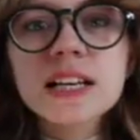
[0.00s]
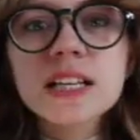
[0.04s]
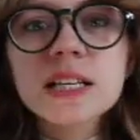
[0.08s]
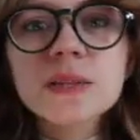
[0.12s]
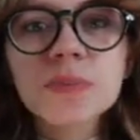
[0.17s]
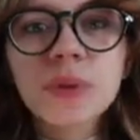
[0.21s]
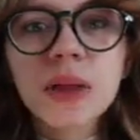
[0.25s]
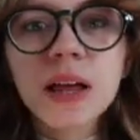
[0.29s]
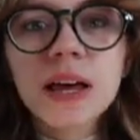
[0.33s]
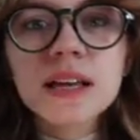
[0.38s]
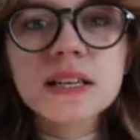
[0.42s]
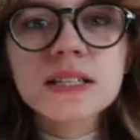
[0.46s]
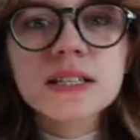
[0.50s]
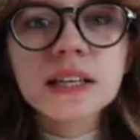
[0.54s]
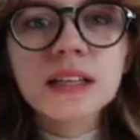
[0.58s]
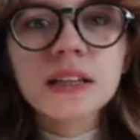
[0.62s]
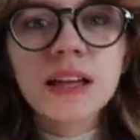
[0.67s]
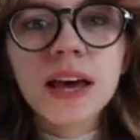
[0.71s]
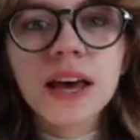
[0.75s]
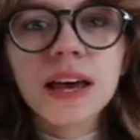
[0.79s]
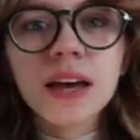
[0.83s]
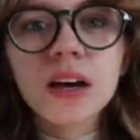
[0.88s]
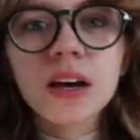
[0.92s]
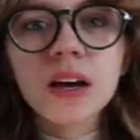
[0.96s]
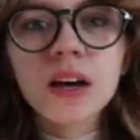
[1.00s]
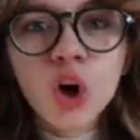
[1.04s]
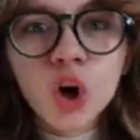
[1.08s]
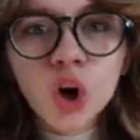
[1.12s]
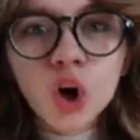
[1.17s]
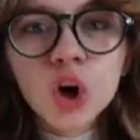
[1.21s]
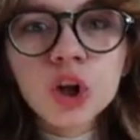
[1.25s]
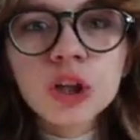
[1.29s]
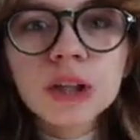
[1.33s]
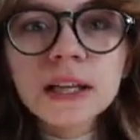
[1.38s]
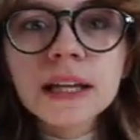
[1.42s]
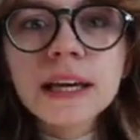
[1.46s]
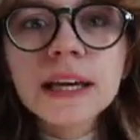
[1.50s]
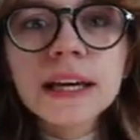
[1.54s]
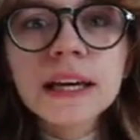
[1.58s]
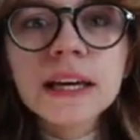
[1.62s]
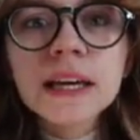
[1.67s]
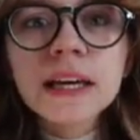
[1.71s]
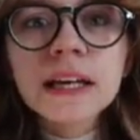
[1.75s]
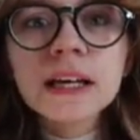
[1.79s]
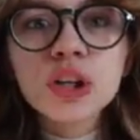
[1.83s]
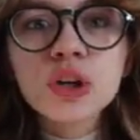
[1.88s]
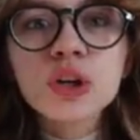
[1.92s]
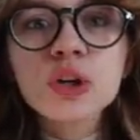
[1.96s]
place in like
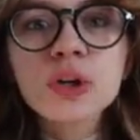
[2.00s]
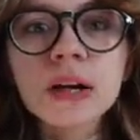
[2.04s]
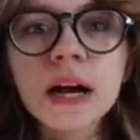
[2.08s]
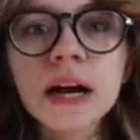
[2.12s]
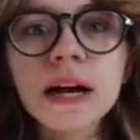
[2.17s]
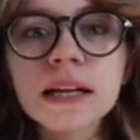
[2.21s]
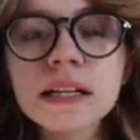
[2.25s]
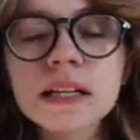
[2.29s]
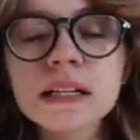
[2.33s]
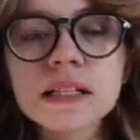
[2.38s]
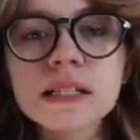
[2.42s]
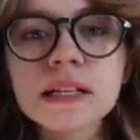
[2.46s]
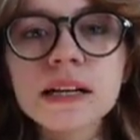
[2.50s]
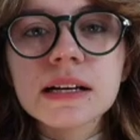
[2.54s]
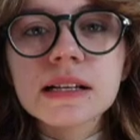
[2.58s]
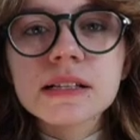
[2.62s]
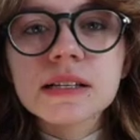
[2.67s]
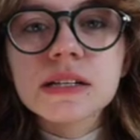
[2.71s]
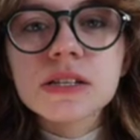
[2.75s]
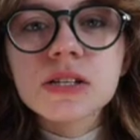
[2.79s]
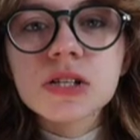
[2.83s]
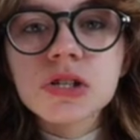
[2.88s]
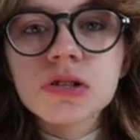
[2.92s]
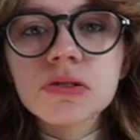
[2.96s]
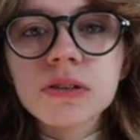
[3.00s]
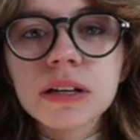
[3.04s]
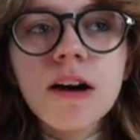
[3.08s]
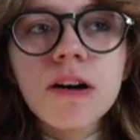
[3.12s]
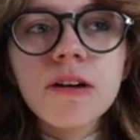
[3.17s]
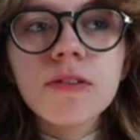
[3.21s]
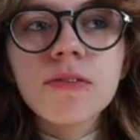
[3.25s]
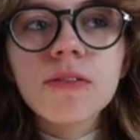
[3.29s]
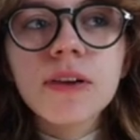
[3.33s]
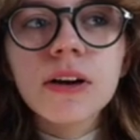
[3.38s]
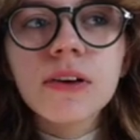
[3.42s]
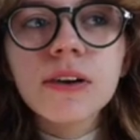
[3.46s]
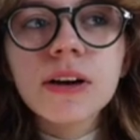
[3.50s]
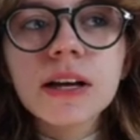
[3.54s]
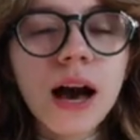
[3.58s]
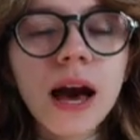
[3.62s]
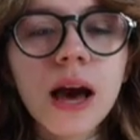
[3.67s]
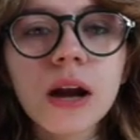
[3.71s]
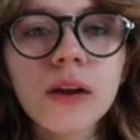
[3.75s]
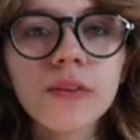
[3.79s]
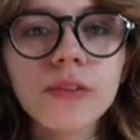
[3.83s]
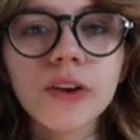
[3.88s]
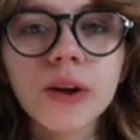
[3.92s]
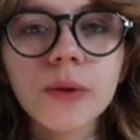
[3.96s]
early United States history. I
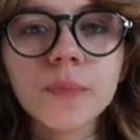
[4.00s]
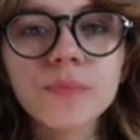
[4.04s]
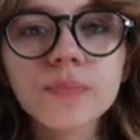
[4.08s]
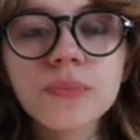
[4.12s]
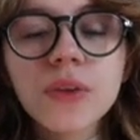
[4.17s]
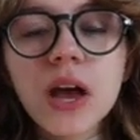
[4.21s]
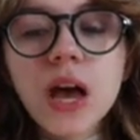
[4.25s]
don't even know.